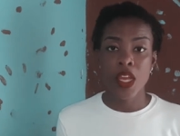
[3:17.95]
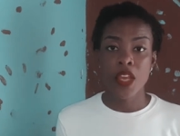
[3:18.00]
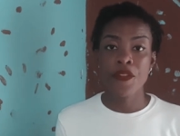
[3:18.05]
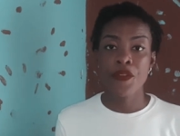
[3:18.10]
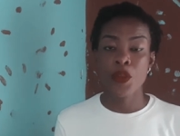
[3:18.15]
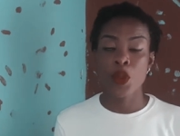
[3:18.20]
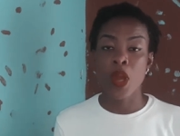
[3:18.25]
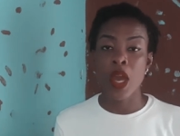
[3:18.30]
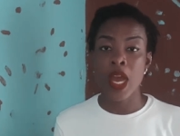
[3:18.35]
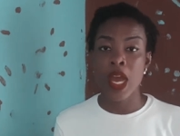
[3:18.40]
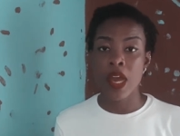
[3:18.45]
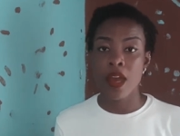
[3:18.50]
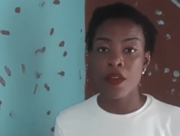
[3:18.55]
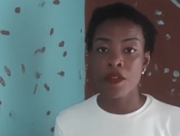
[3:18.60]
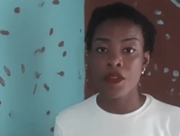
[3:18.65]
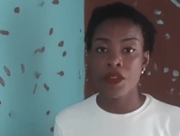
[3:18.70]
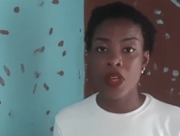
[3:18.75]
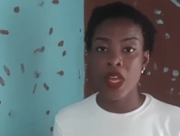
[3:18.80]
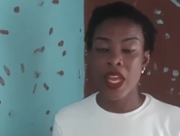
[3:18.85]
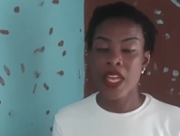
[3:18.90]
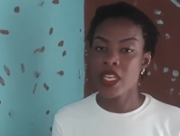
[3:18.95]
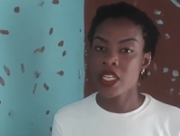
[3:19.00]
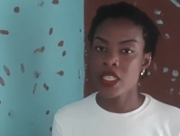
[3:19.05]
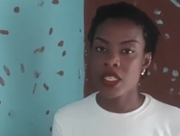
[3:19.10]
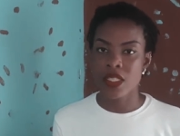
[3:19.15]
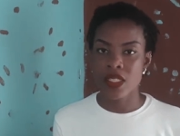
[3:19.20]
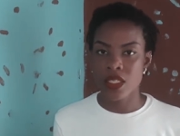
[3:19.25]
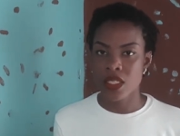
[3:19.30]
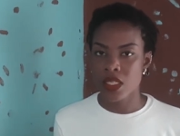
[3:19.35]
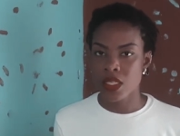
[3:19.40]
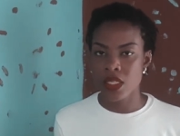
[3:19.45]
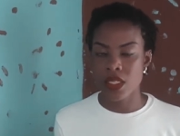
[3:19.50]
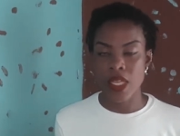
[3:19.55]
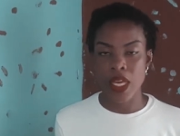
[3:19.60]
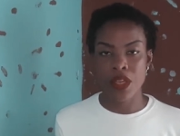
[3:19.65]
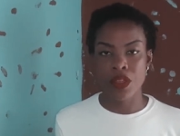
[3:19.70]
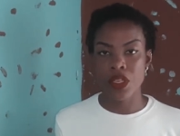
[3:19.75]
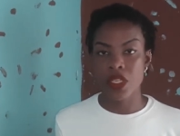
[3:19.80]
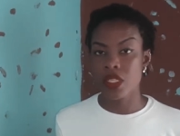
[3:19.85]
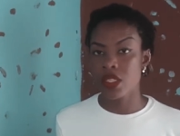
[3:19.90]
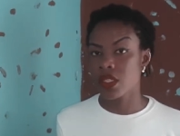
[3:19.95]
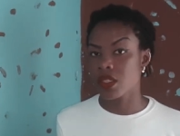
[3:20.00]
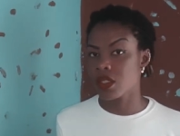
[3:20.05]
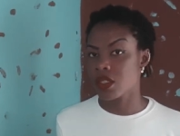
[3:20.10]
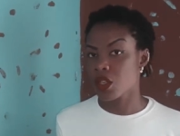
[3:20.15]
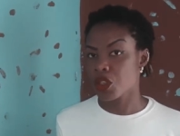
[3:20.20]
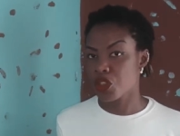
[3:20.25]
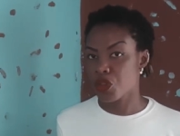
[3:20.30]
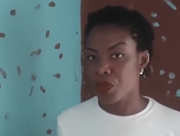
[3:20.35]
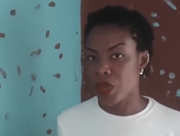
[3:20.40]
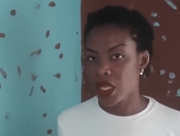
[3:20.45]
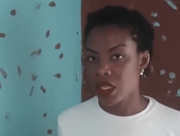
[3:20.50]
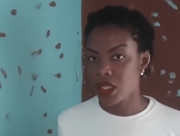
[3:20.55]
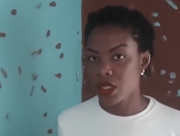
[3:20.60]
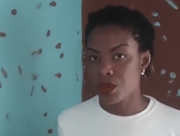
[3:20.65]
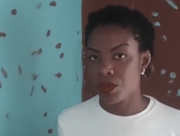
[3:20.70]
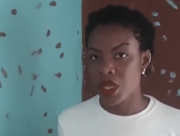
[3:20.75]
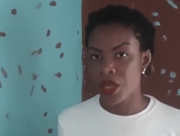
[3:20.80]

If you have any diseases that you need to document,